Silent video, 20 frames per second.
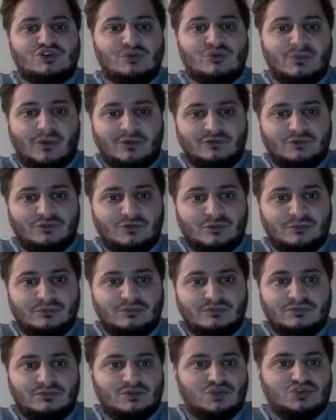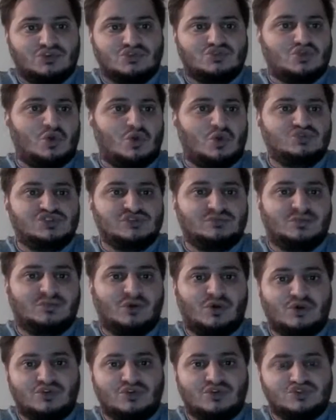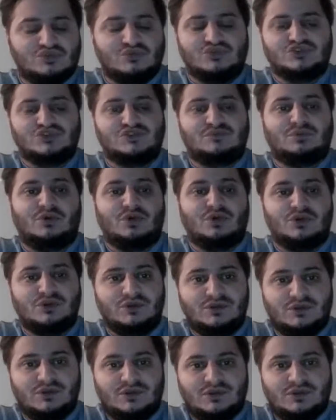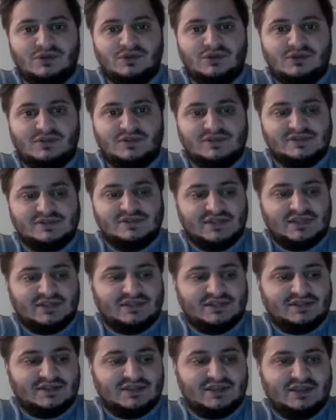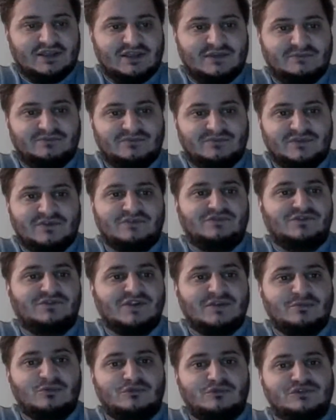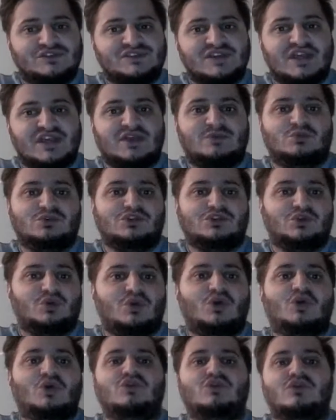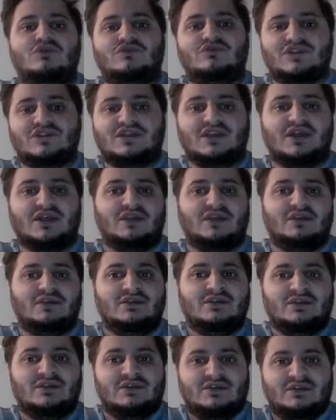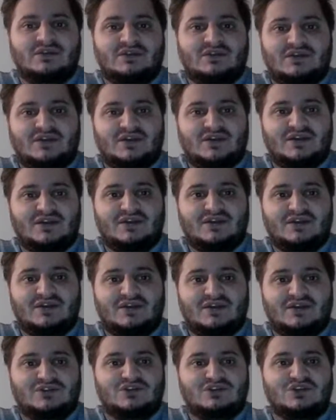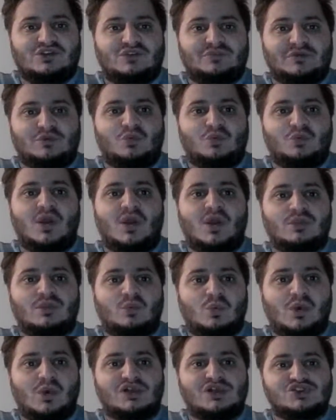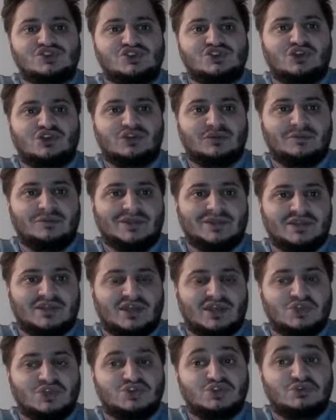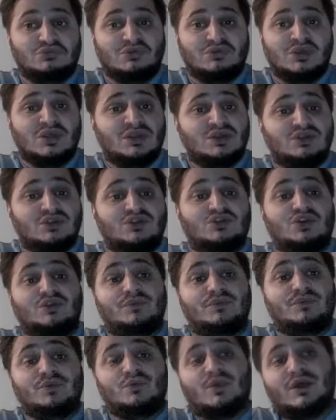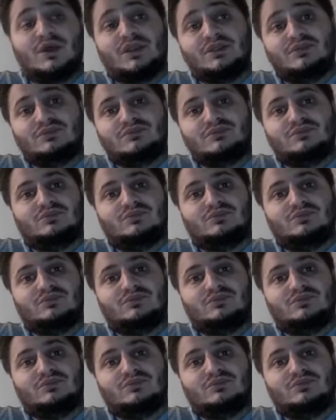come off it, you just go to pot. So what's the point? It's like in 3 months' time, we do it all over again. And you're going to be well whilst you're on the medication. You're going to be well